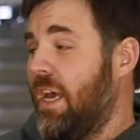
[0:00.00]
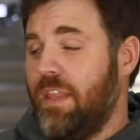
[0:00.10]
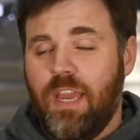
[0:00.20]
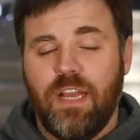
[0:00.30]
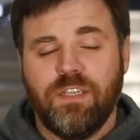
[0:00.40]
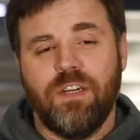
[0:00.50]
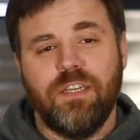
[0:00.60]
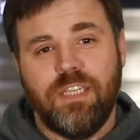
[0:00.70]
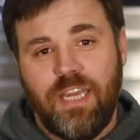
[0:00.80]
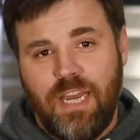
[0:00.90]
The answer
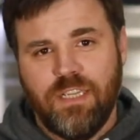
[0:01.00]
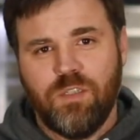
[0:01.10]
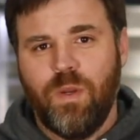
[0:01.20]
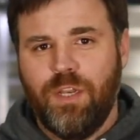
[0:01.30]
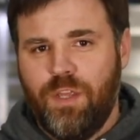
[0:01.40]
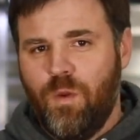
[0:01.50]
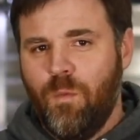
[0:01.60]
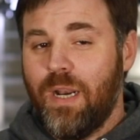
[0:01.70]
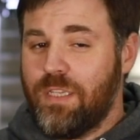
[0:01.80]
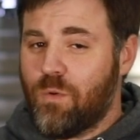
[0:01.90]
is yes, we do,
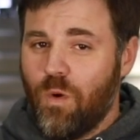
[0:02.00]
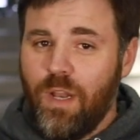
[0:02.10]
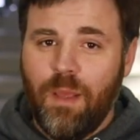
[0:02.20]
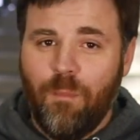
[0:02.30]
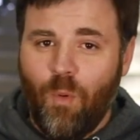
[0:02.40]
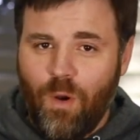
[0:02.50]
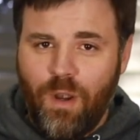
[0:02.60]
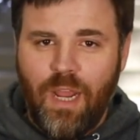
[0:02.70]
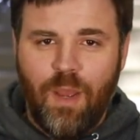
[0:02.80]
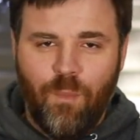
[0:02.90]
but it's really
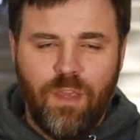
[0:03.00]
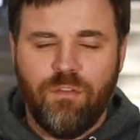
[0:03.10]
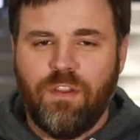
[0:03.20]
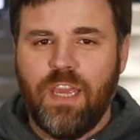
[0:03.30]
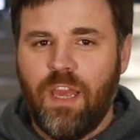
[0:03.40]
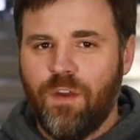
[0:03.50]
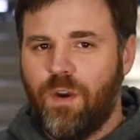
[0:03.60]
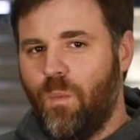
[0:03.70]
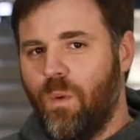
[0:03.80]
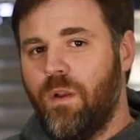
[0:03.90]
important, and we use a
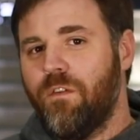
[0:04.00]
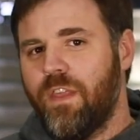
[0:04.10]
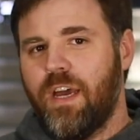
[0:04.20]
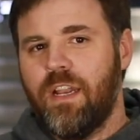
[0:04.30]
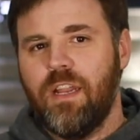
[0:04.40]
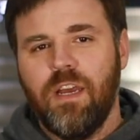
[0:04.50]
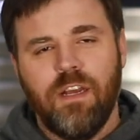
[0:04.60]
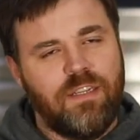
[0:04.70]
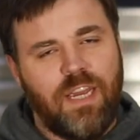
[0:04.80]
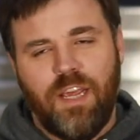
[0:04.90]
TA31 for that.
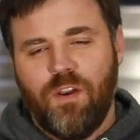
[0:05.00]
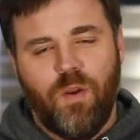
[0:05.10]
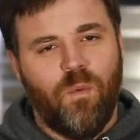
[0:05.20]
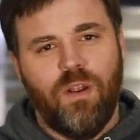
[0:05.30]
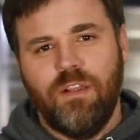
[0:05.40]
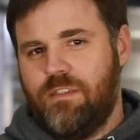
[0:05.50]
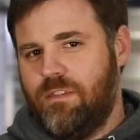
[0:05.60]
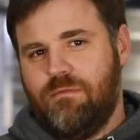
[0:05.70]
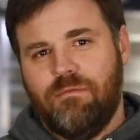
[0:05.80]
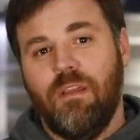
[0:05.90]
TA31
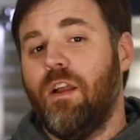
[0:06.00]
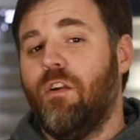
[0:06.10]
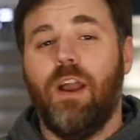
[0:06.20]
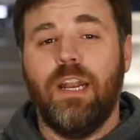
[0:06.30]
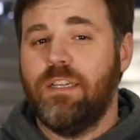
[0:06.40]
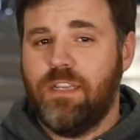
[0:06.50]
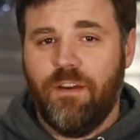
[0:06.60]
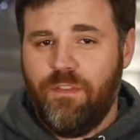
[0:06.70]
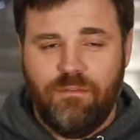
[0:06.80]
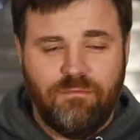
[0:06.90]
is greatest
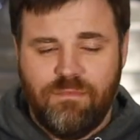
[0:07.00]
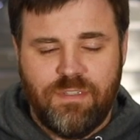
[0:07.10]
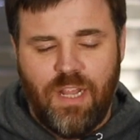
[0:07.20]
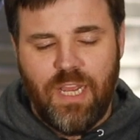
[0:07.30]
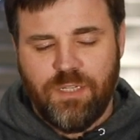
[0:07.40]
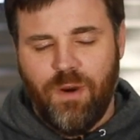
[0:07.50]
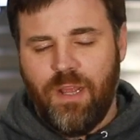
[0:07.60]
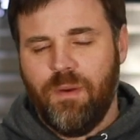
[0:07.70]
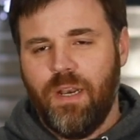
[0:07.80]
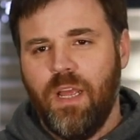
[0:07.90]
stuff in sliced
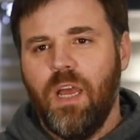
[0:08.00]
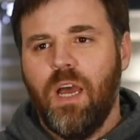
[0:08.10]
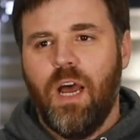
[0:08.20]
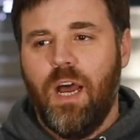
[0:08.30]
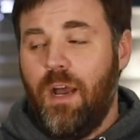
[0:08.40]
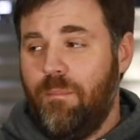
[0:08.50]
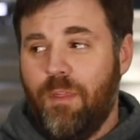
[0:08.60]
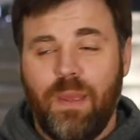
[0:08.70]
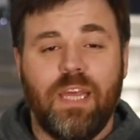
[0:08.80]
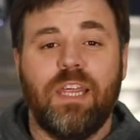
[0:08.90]
bread, but
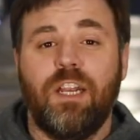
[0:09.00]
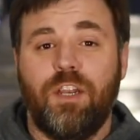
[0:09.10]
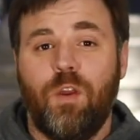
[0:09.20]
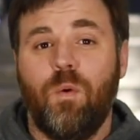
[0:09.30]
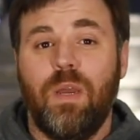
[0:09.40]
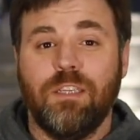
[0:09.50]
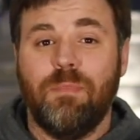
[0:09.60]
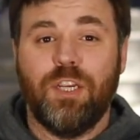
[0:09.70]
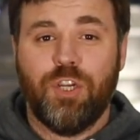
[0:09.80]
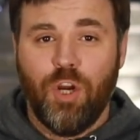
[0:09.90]
the big thing to do is
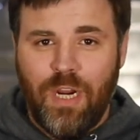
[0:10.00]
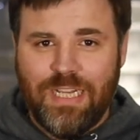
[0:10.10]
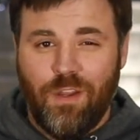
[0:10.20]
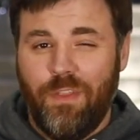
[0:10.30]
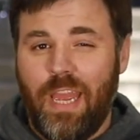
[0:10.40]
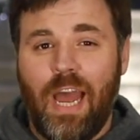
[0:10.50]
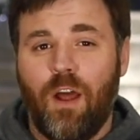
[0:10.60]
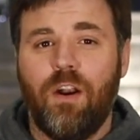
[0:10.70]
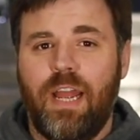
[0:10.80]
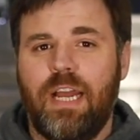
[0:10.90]
make sure it's on the
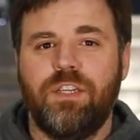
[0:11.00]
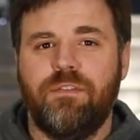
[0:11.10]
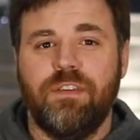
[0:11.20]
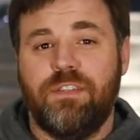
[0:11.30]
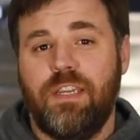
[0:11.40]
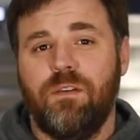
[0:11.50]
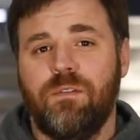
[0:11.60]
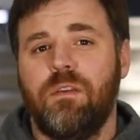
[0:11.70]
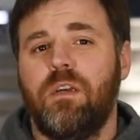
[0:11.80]
outer edge of the seal.